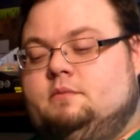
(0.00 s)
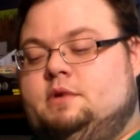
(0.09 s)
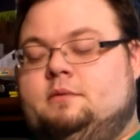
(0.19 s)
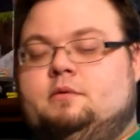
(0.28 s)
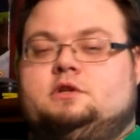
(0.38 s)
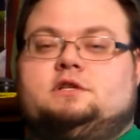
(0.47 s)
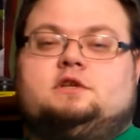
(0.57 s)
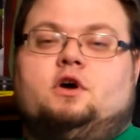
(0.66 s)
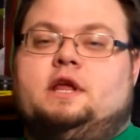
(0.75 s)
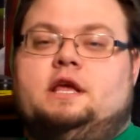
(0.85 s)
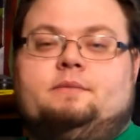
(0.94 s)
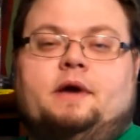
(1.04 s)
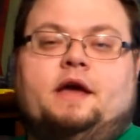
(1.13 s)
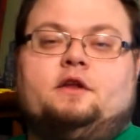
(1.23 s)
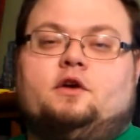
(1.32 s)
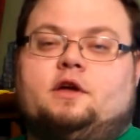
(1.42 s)
people just go to
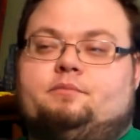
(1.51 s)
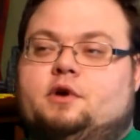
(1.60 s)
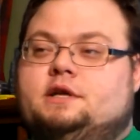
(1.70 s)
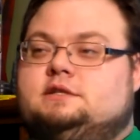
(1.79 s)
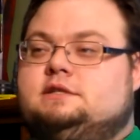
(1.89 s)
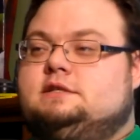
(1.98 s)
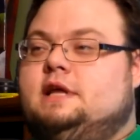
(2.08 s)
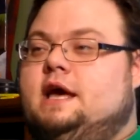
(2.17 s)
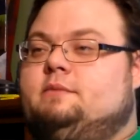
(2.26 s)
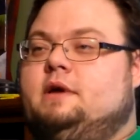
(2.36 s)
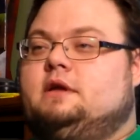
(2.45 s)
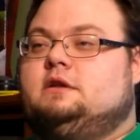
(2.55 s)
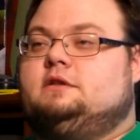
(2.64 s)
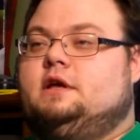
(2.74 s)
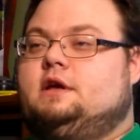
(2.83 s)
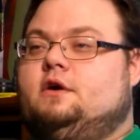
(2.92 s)
eBay and look at prices and they automatically
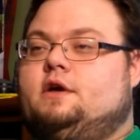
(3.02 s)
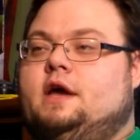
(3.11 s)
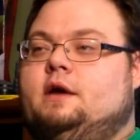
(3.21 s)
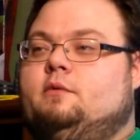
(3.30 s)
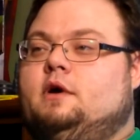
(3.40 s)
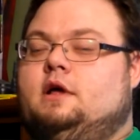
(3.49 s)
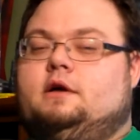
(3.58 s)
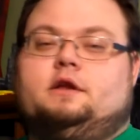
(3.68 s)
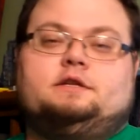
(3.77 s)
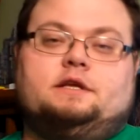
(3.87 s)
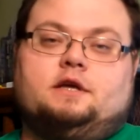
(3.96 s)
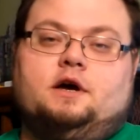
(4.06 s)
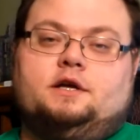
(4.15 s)
think, okay, well, I'm going to take the